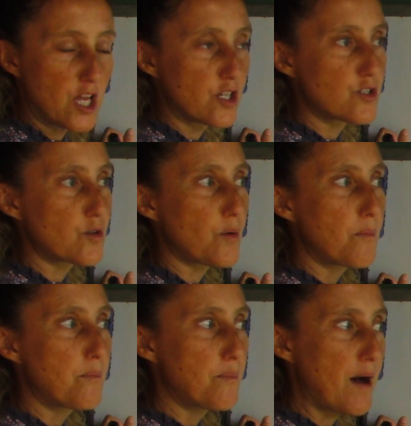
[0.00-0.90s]
So
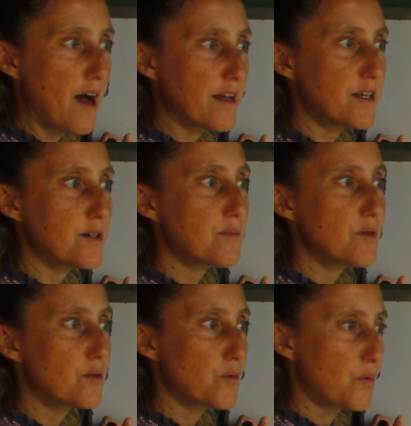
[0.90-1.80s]

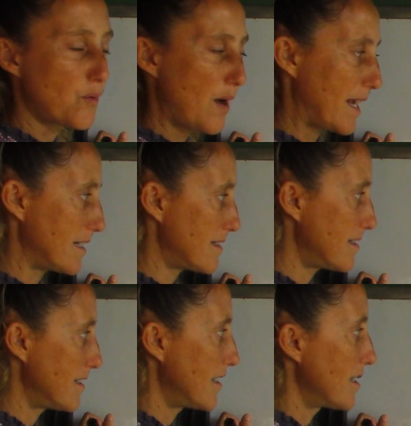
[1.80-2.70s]
bottom right.
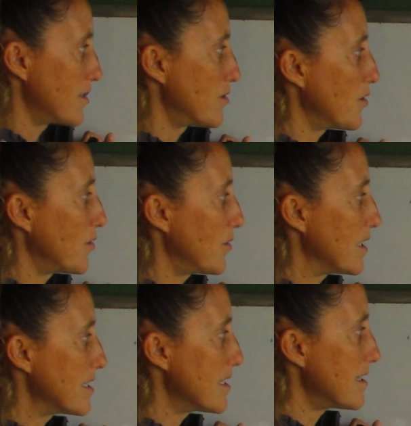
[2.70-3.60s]
So
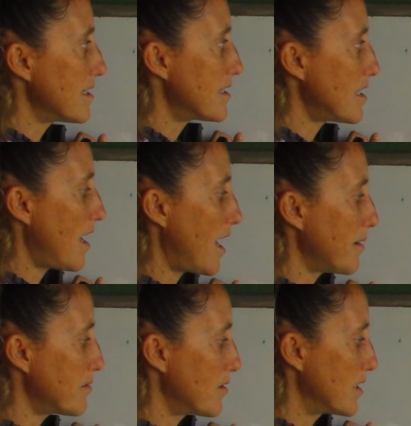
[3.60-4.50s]
this is the
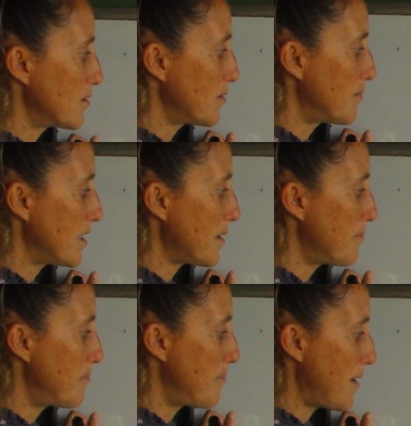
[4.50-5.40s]
top, so this would be the
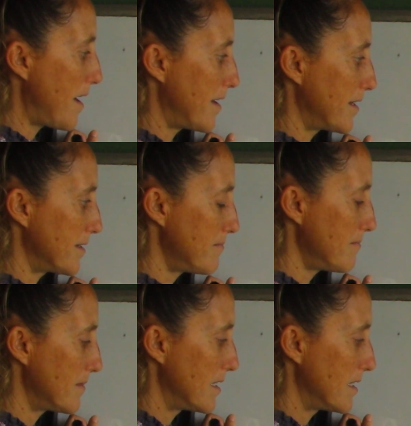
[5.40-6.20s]
bottom.